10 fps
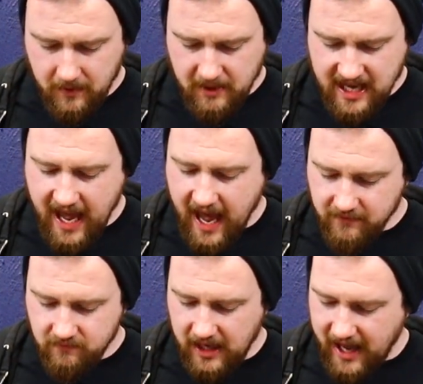But
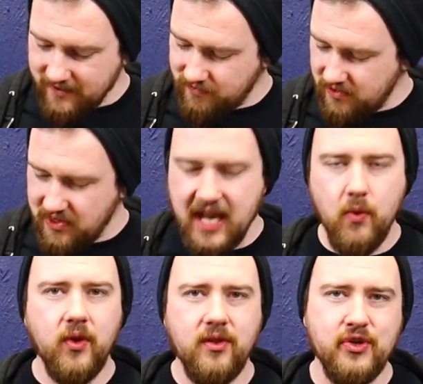yeah, I
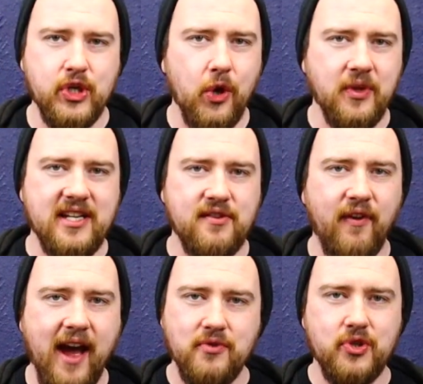think with the school needs a
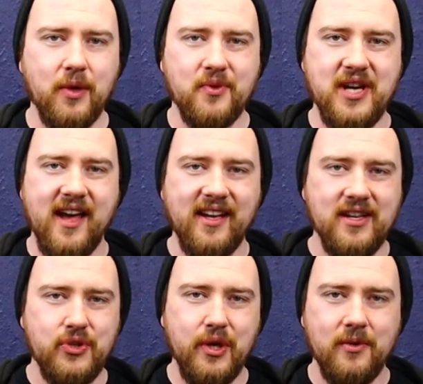5-string. We're starting to
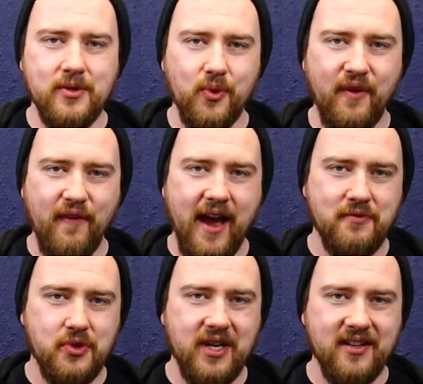get students with
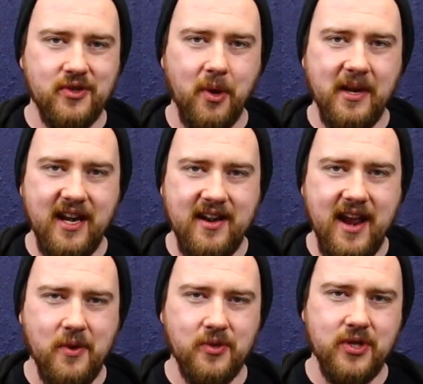5 strings coming in
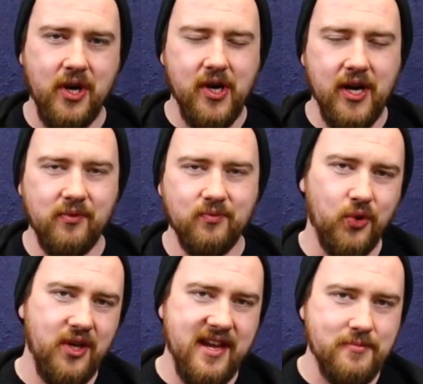now, so
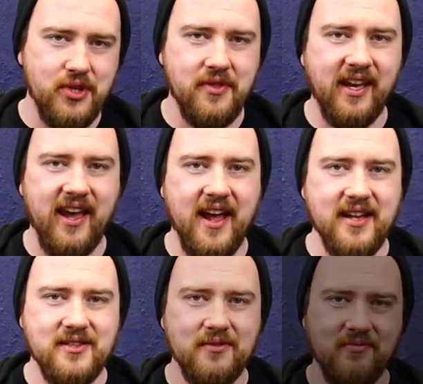one of them's on the
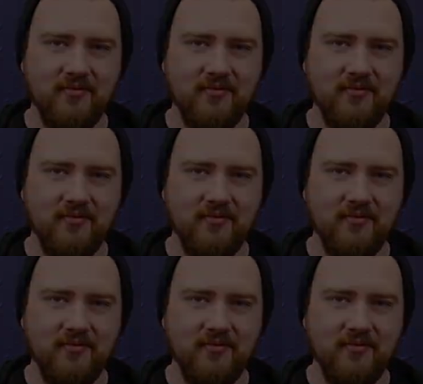cards.